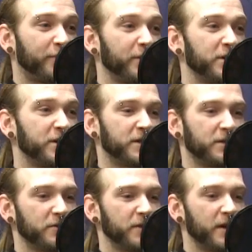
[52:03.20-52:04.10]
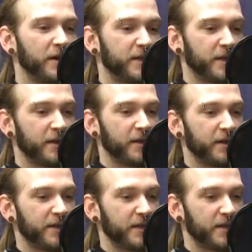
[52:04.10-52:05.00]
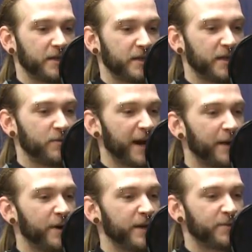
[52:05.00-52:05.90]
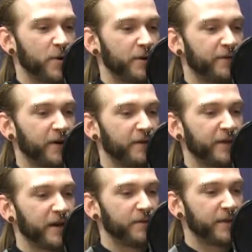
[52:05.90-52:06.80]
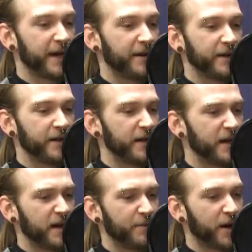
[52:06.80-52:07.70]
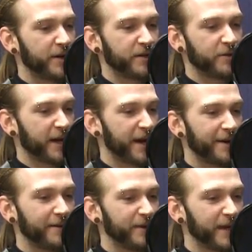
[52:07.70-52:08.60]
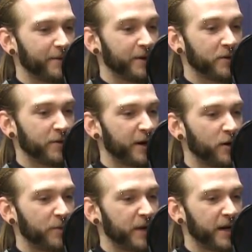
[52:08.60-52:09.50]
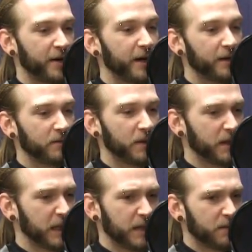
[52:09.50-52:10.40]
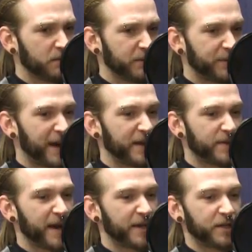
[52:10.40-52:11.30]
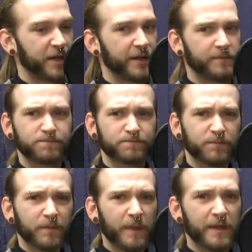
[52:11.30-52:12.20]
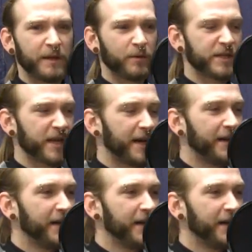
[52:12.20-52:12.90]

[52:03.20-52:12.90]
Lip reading: preached to the CCC when I went and spoke in front of them down in Barnstable County when they were doing an open hearing this past year. It was